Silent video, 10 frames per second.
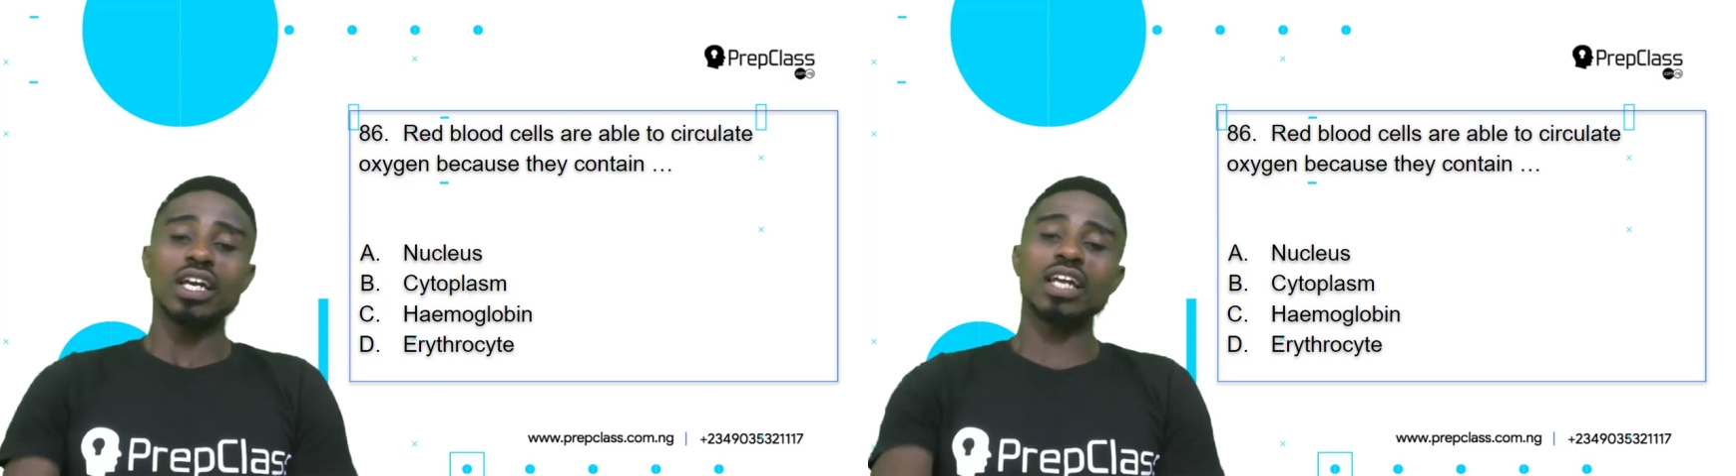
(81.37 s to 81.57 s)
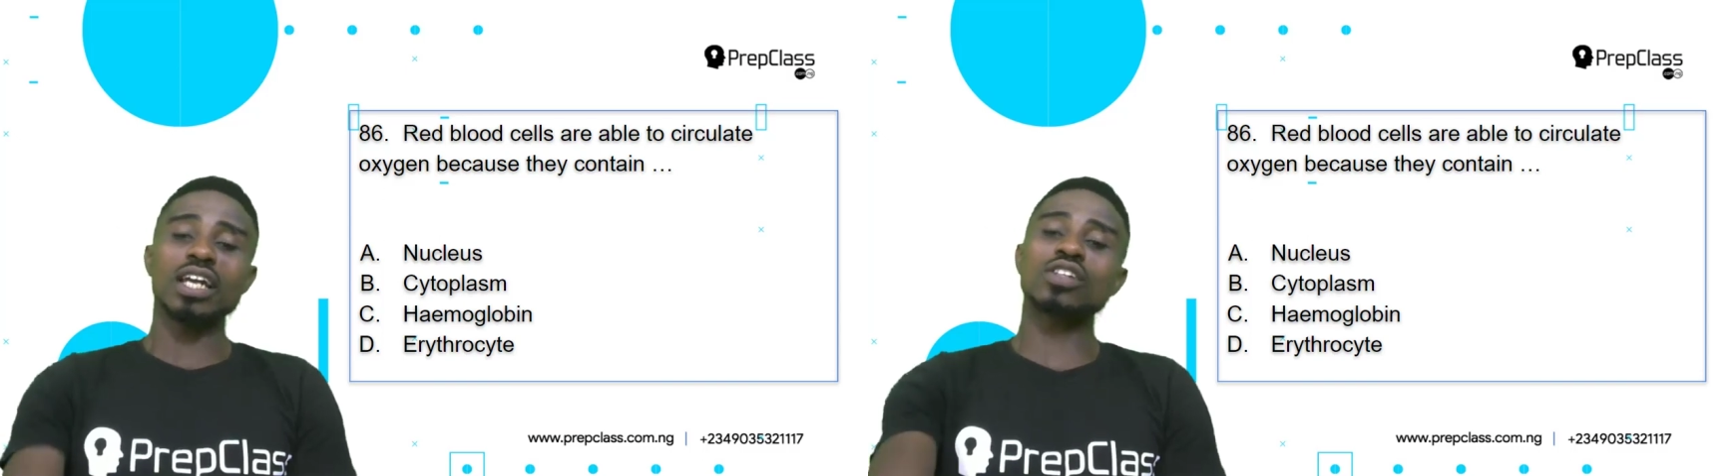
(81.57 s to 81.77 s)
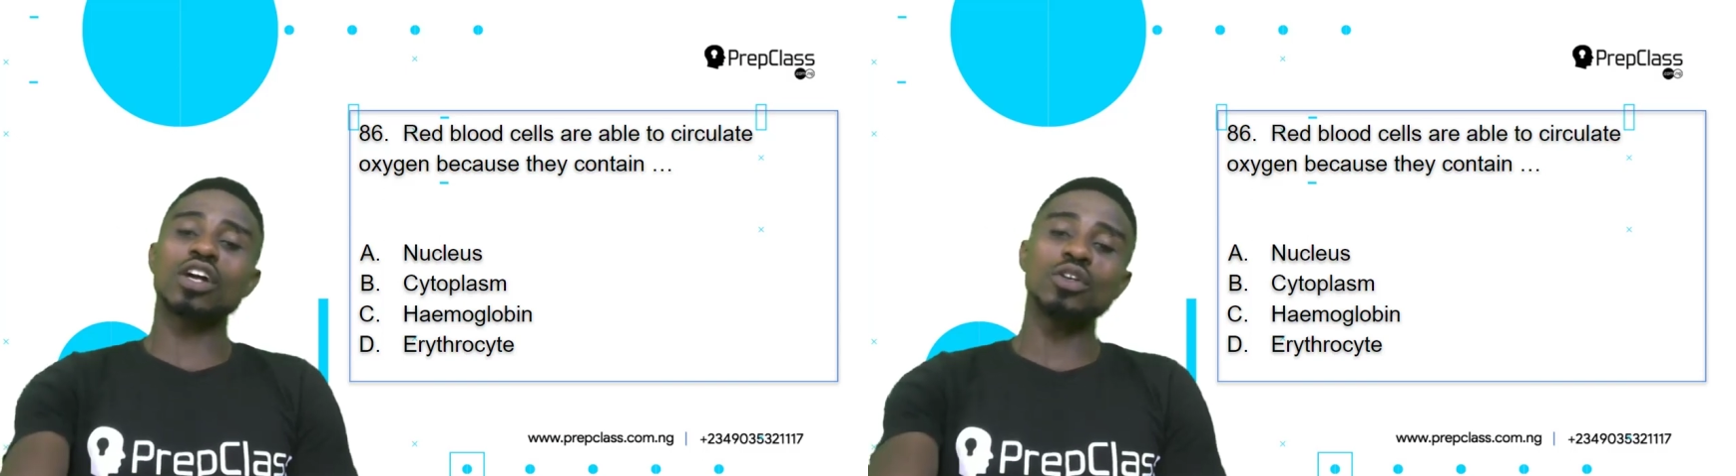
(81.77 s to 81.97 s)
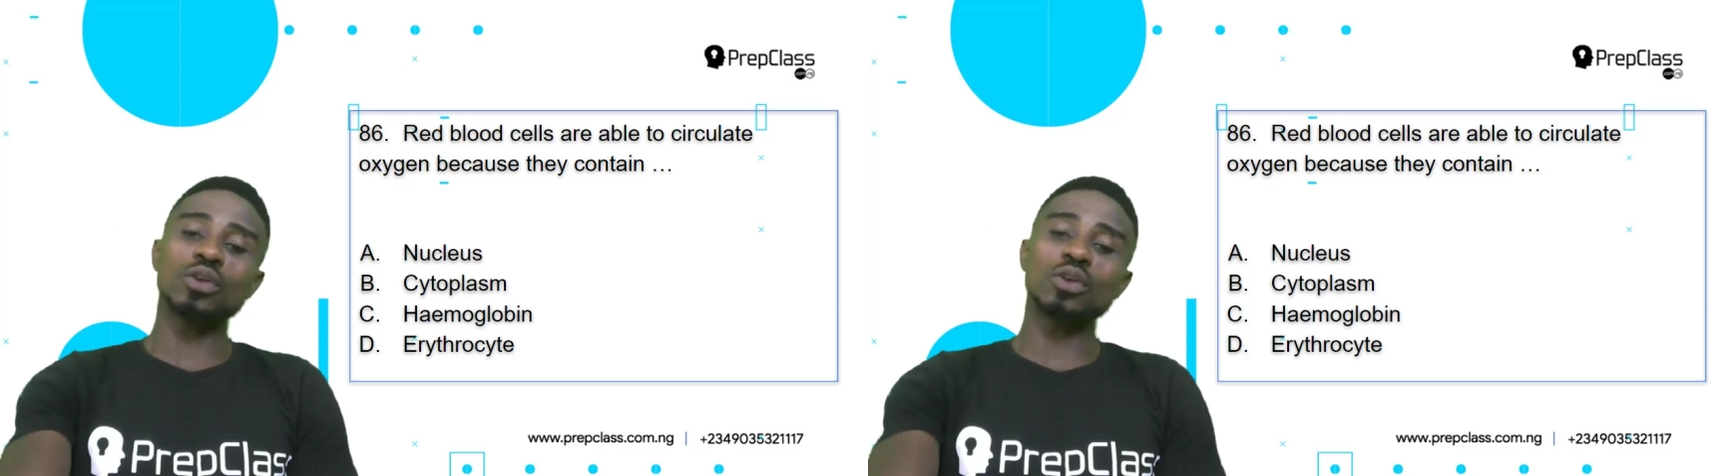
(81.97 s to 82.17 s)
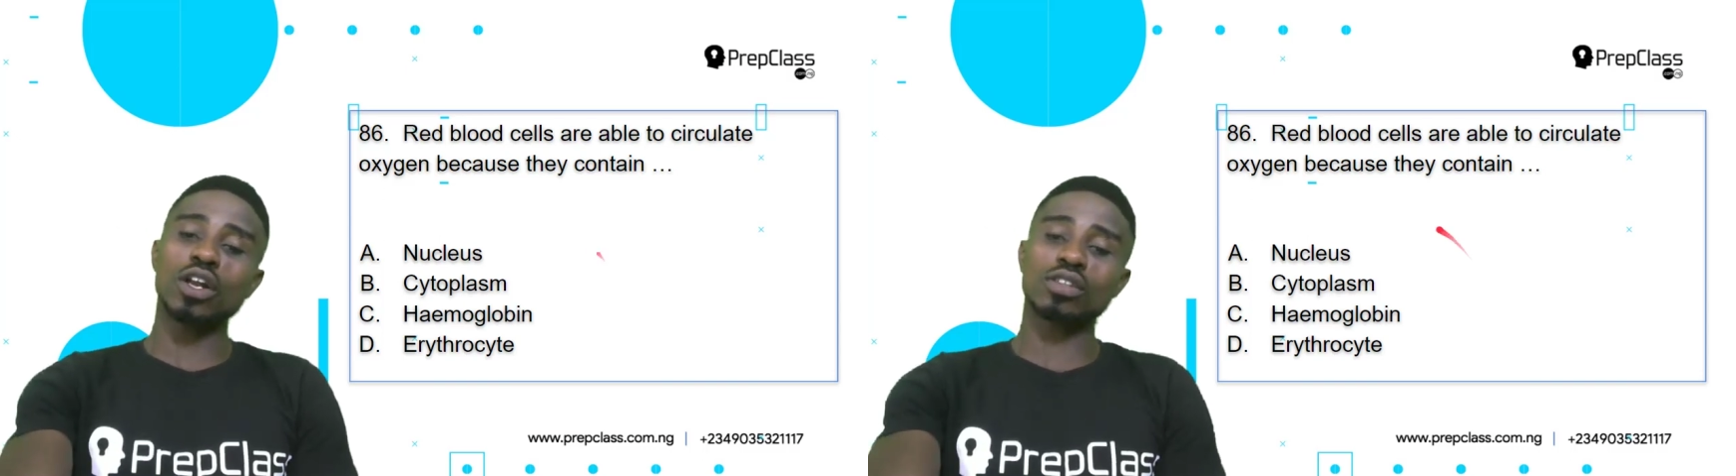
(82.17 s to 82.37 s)
It is not
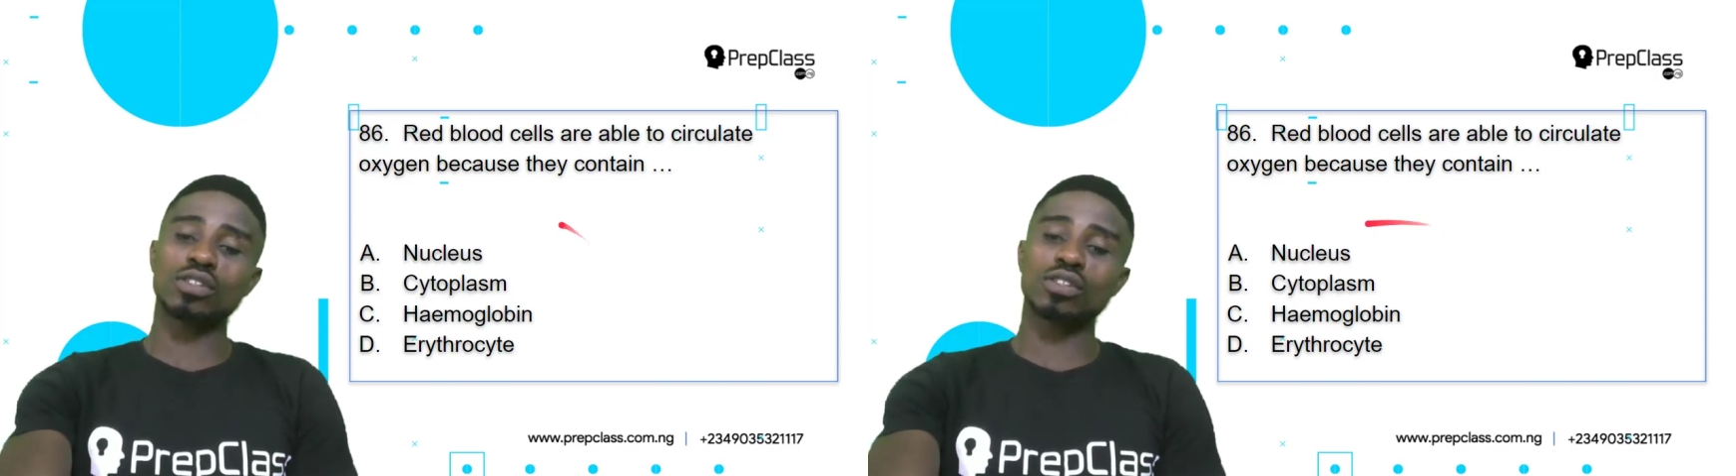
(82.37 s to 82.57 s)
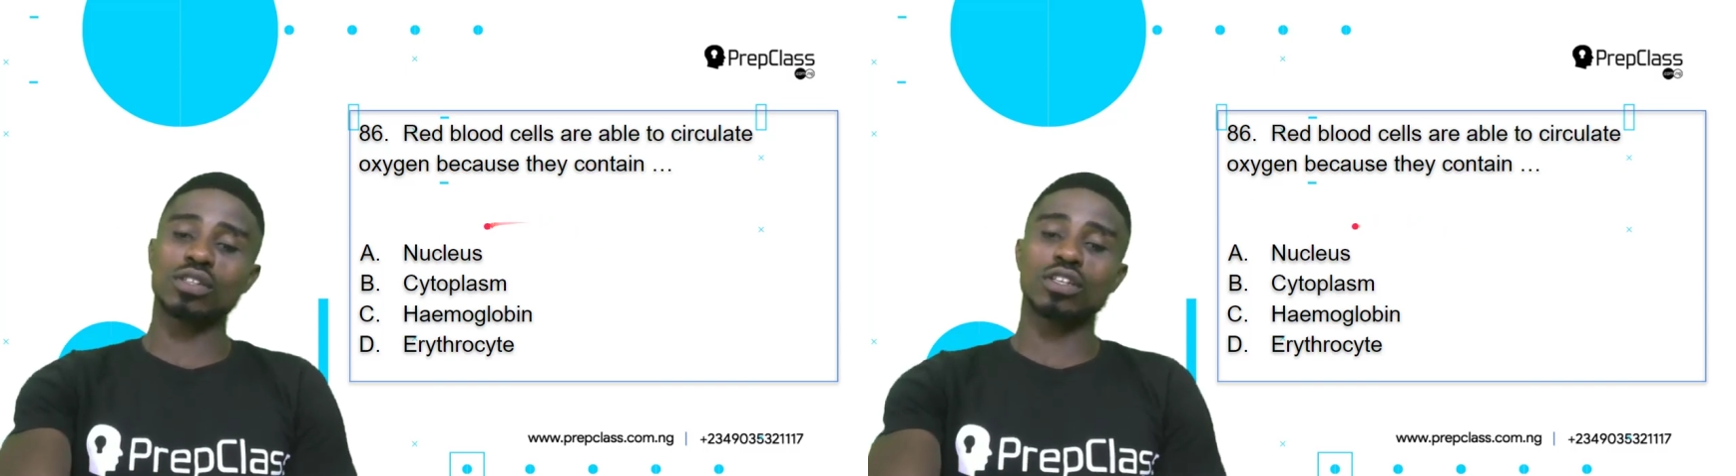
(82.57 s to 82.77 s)
nucleus,